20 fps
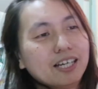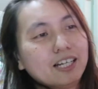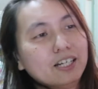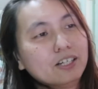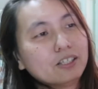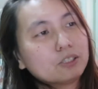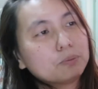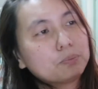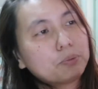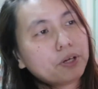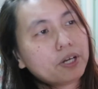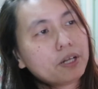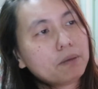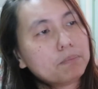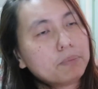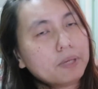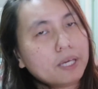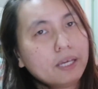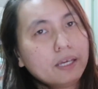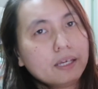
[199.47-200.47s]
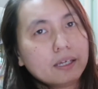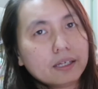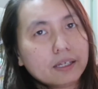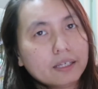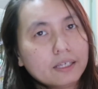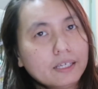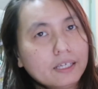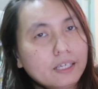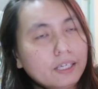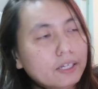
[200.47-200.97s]
it looks pretty big
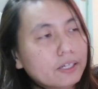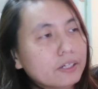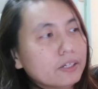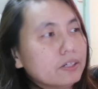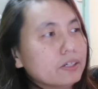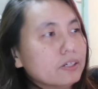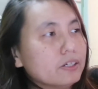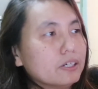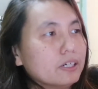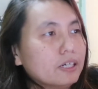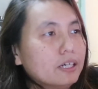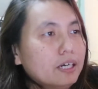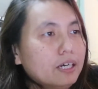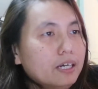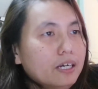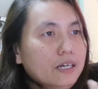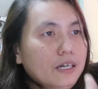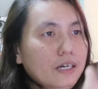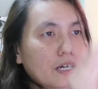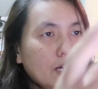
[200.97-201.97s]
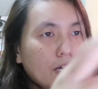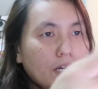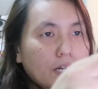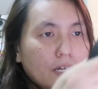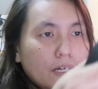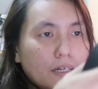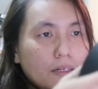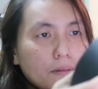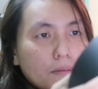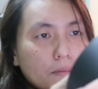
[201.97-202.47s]
here.
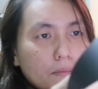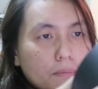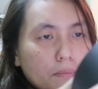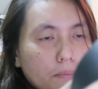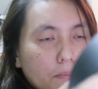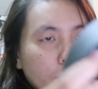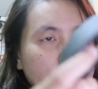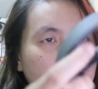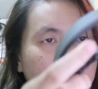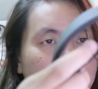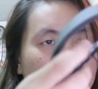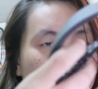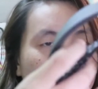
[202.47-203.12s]
Uh, but